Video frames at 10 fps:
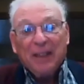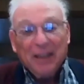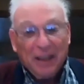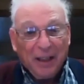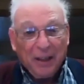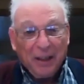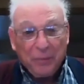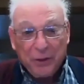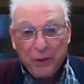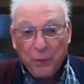I
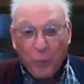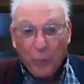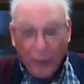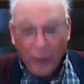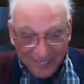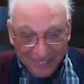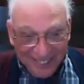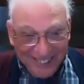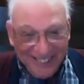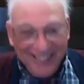wish you well,
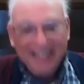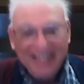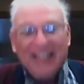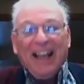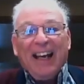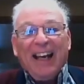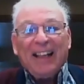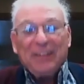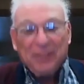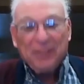
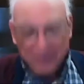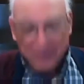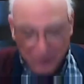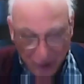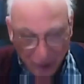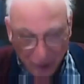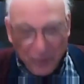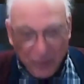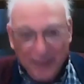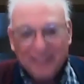and Joan
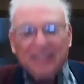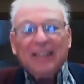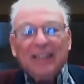well,